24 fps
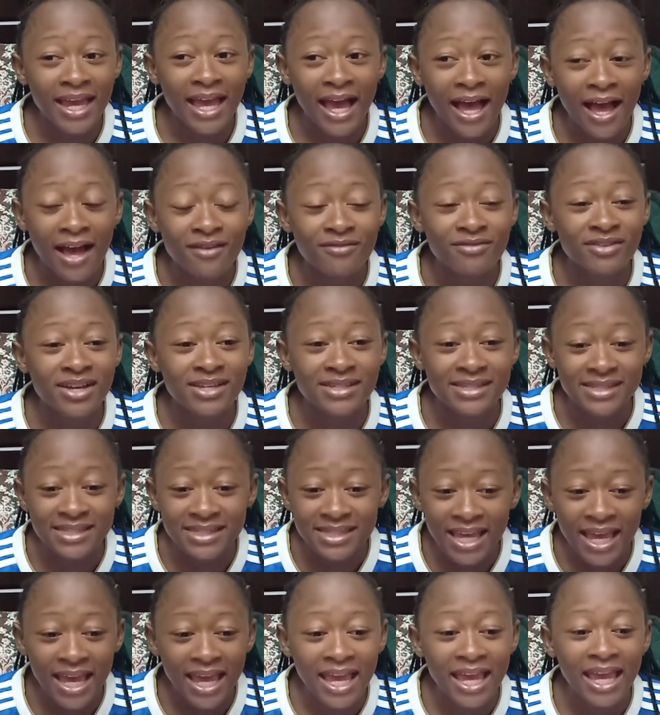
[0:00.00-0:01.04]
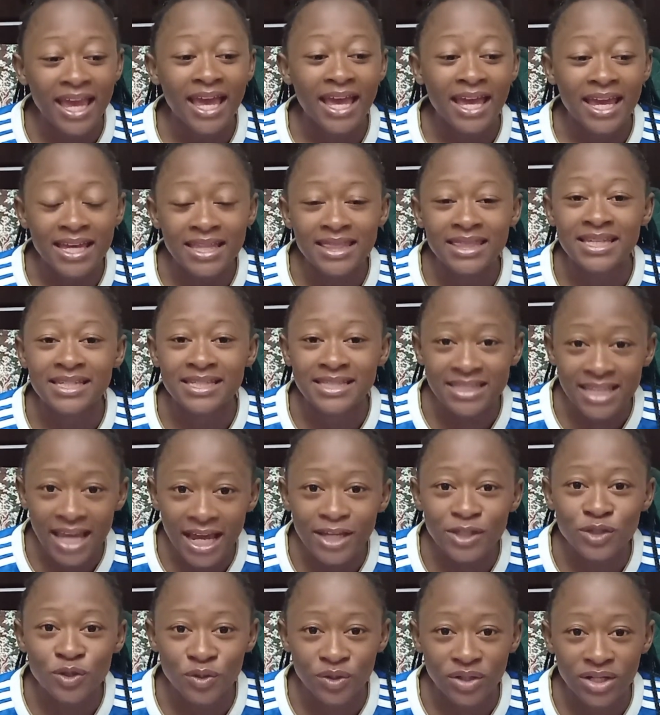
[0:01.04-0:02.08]
have a say in this
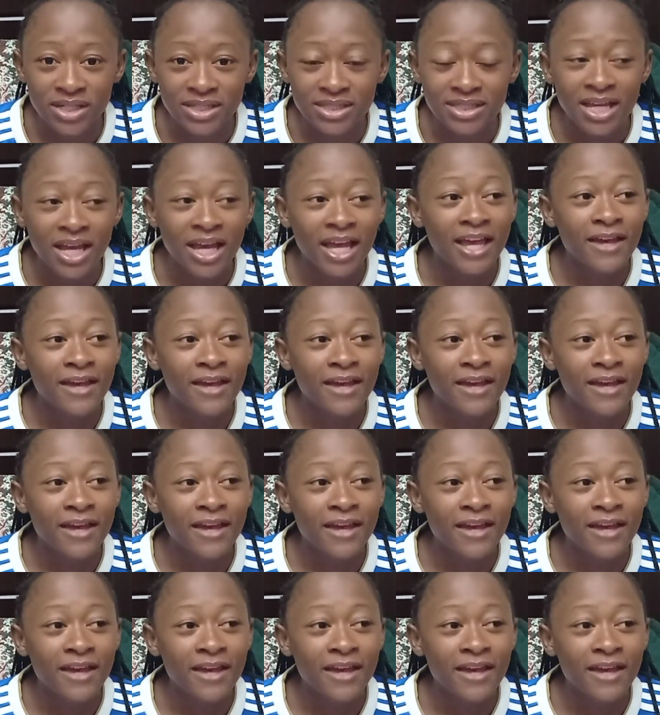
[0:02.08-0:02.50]
title race.